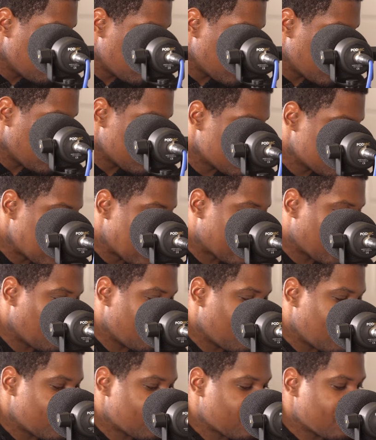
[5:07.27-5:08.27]
one of your
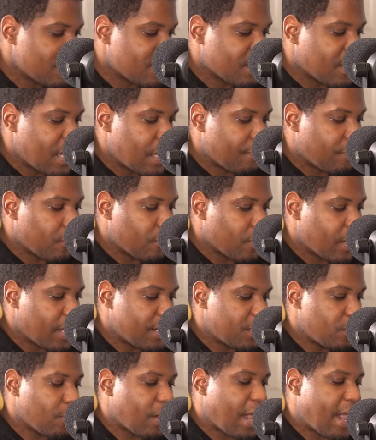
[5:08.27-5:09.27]
psychic monsters level
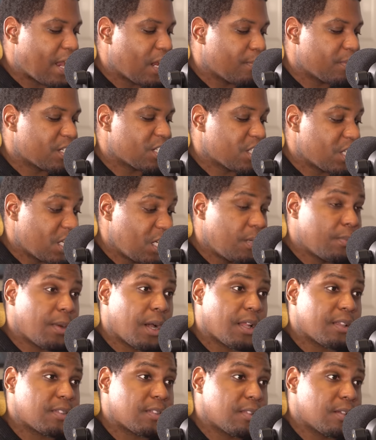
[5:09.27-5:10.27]
and you add a machine
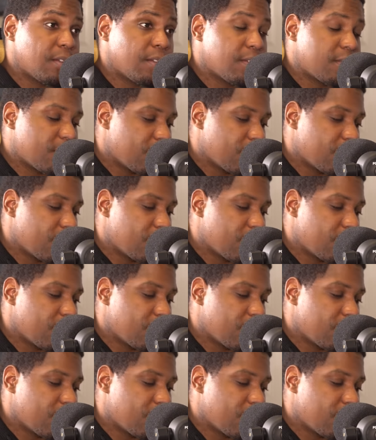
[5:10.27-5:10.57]
monster.